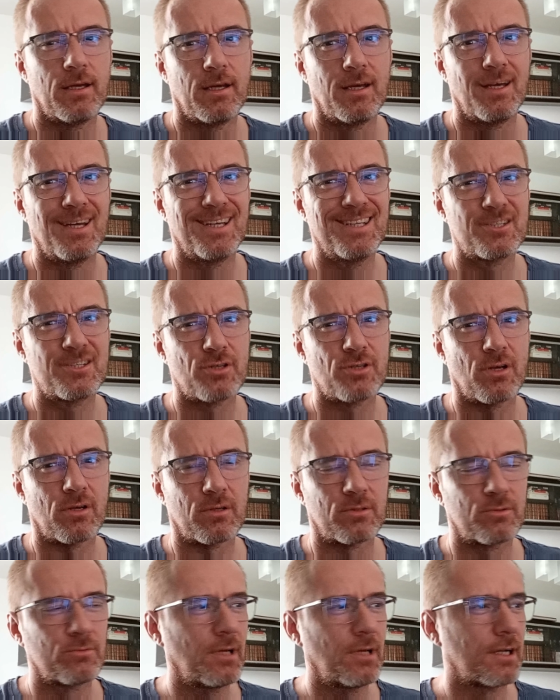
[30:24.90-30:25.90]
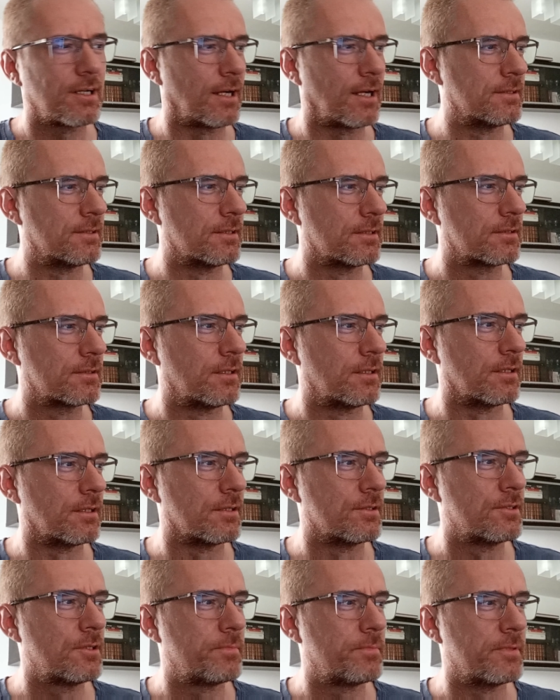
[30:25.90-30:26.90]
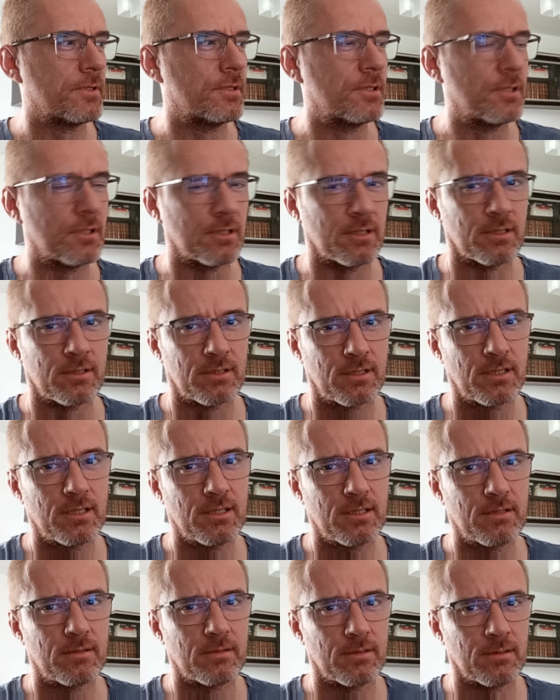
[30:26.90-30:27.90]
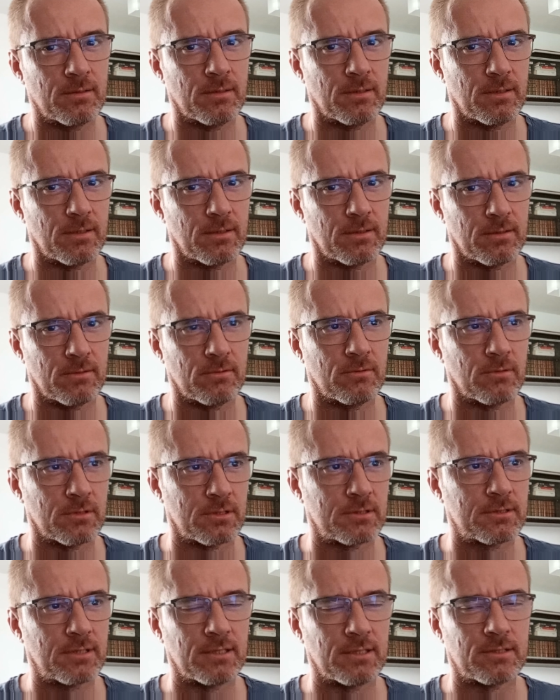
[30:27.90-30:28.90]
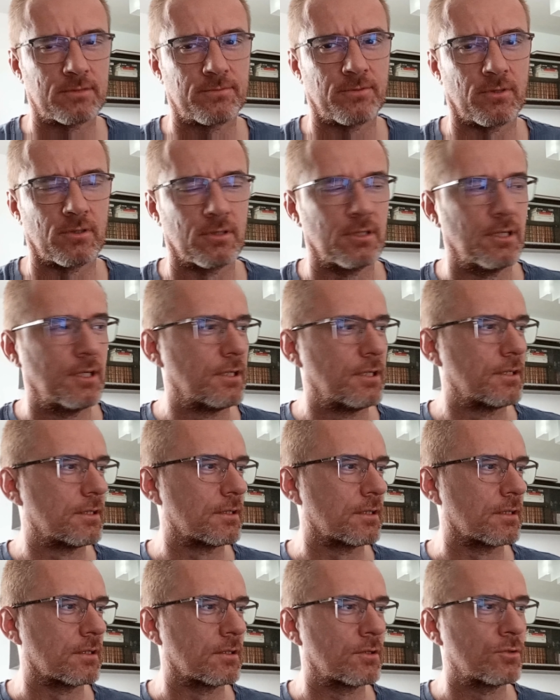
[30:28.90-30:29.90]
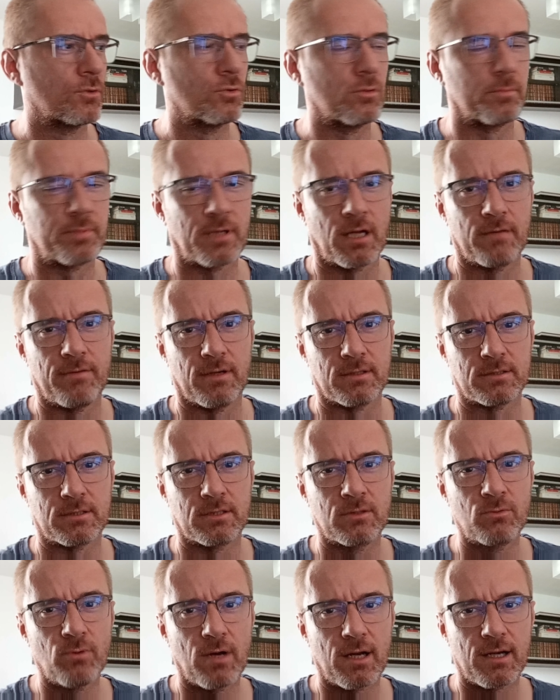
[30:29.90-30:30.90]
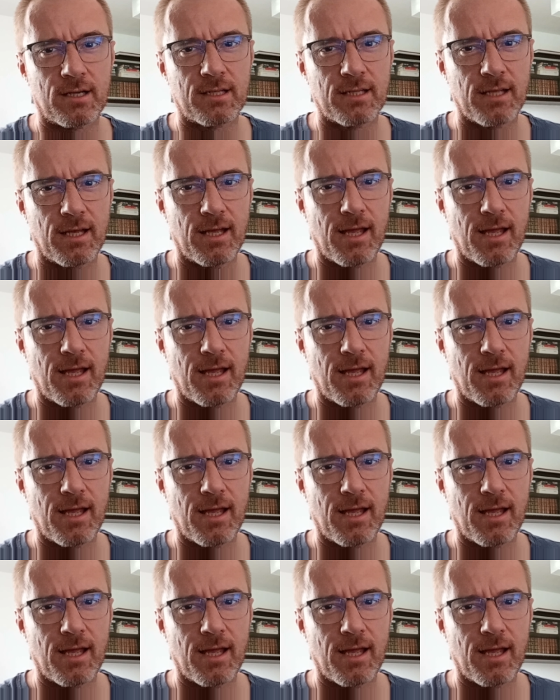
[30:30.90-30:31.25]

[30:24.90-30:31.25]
In short, we are adding the GPG key, what stands for GNU Privacy Guard,